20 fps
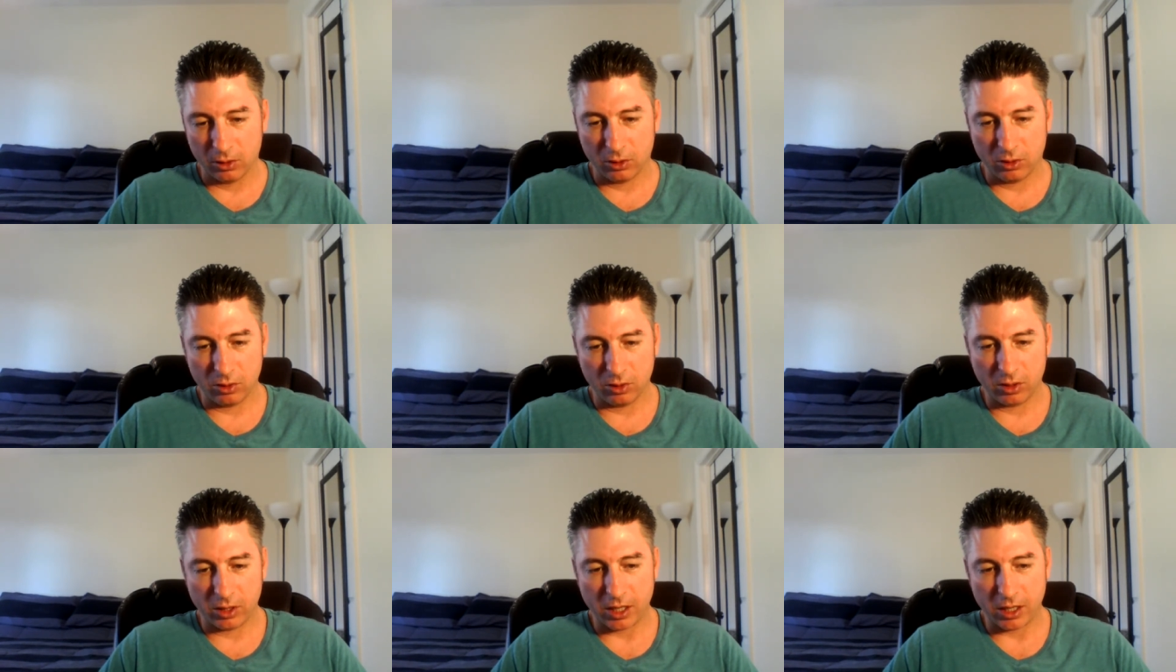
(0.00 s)

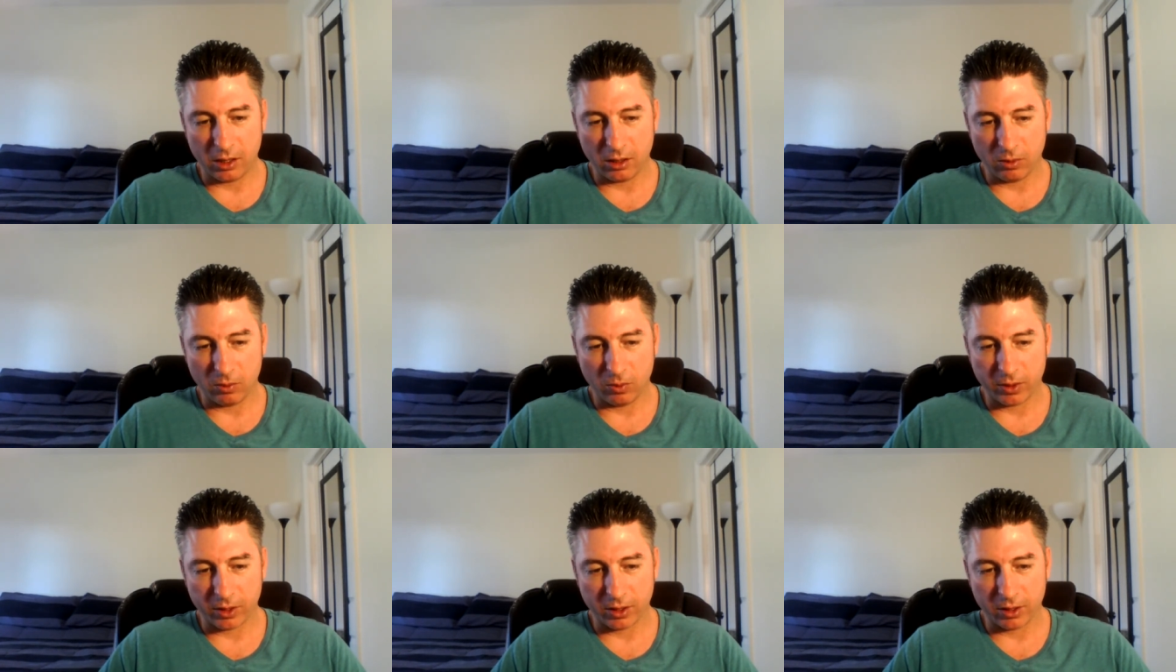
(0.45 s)
To gain
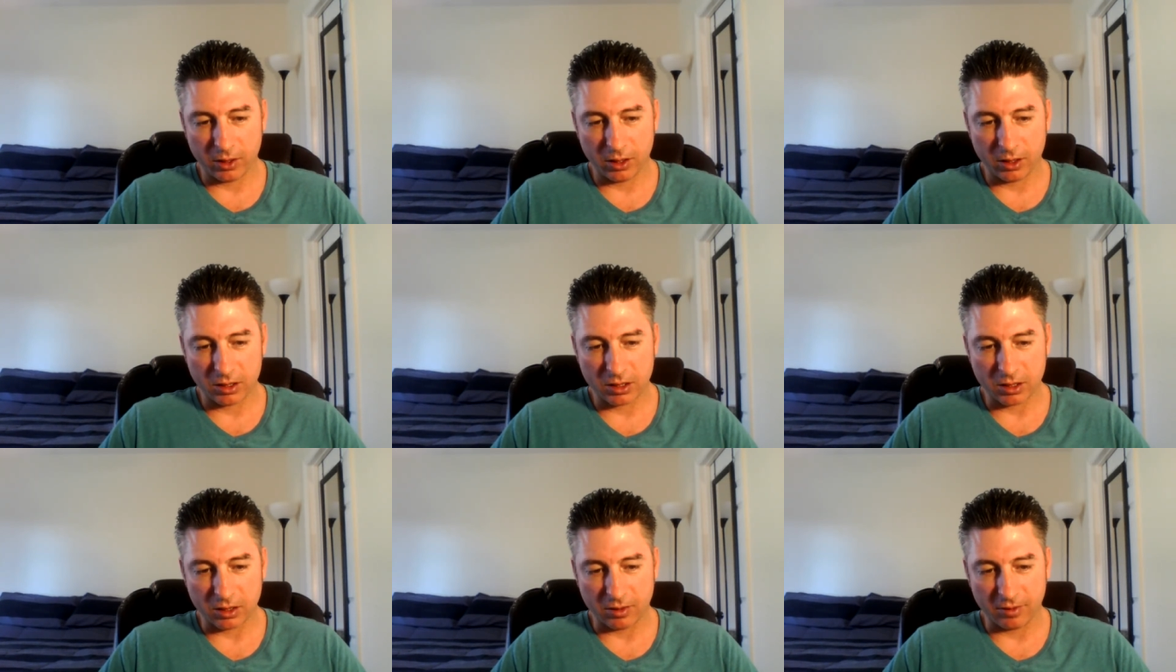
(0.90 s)

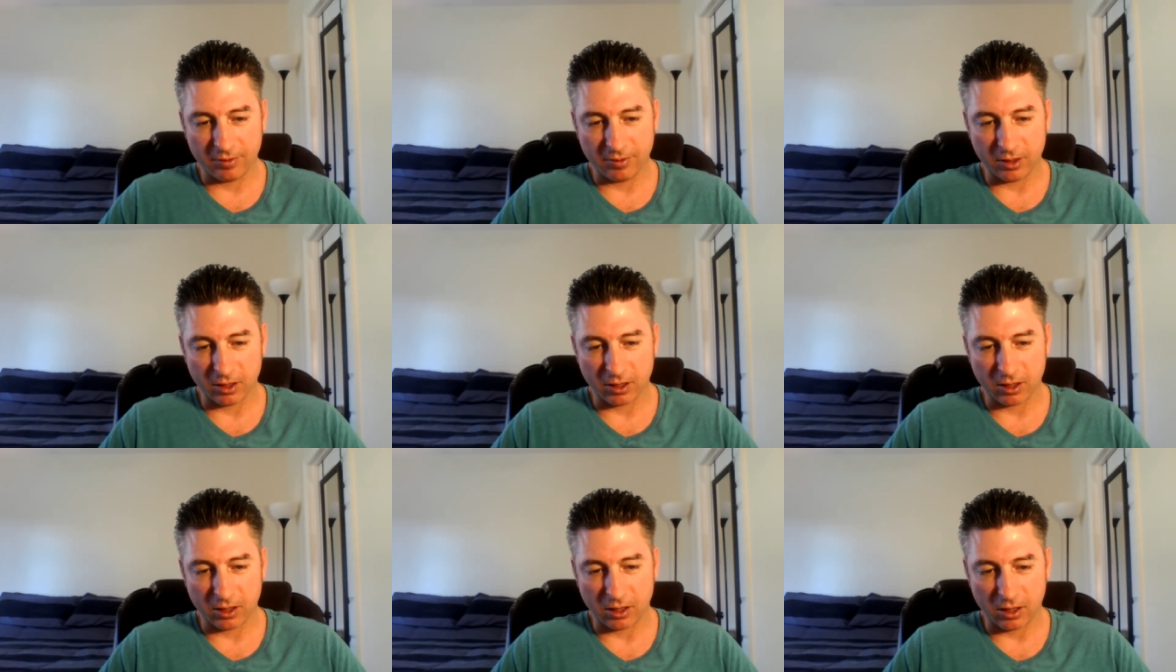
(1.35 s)
awareness of
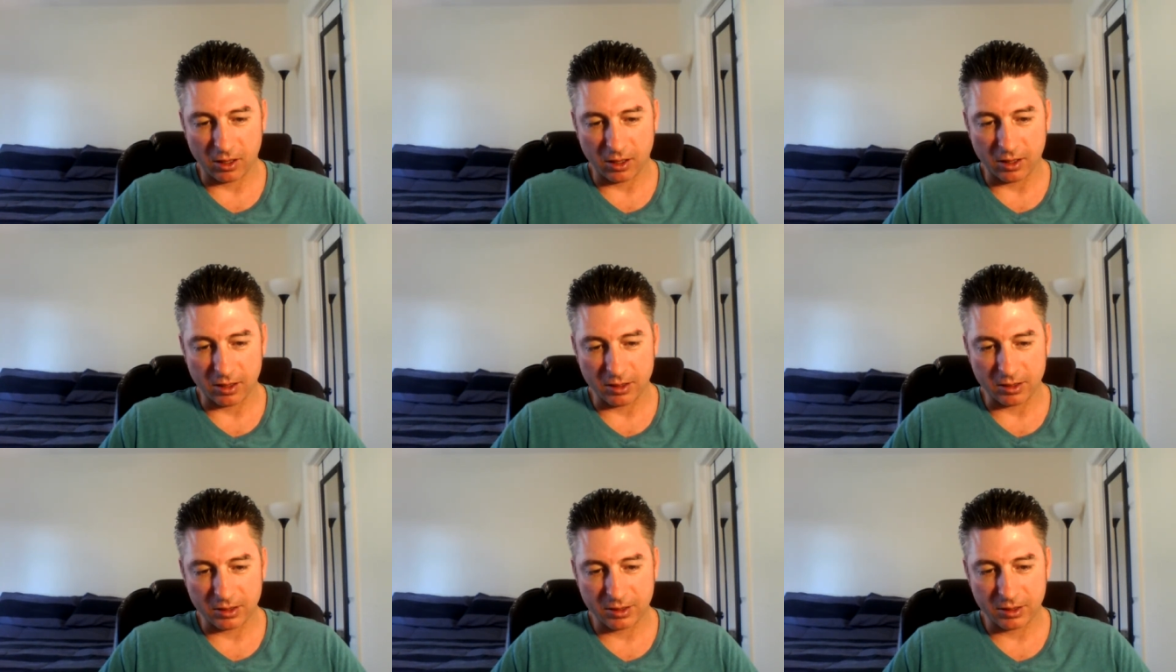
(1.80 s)
their
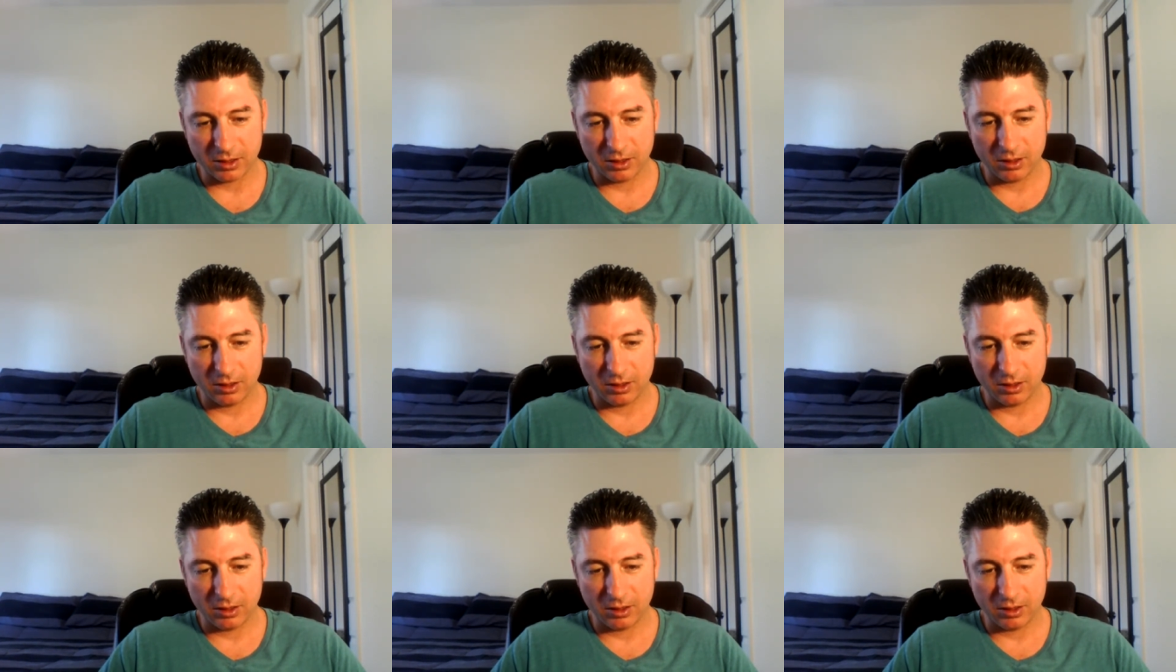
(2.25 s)
cause,